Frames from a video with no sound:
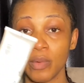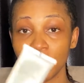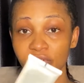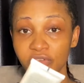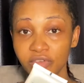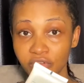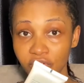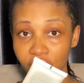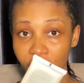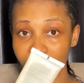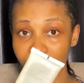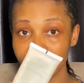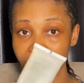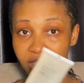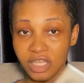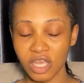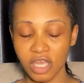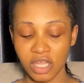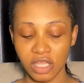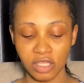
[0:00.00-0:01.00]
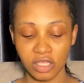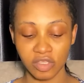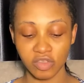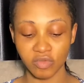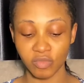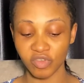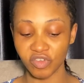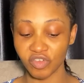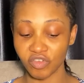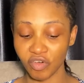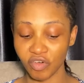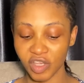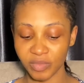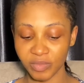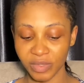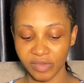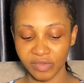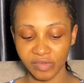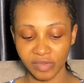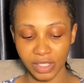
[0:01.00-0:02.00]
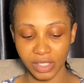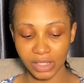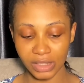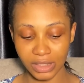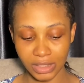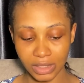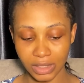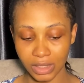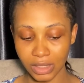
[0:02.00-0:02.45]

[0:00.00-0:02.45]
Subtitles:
moisturizer to moisturize my face.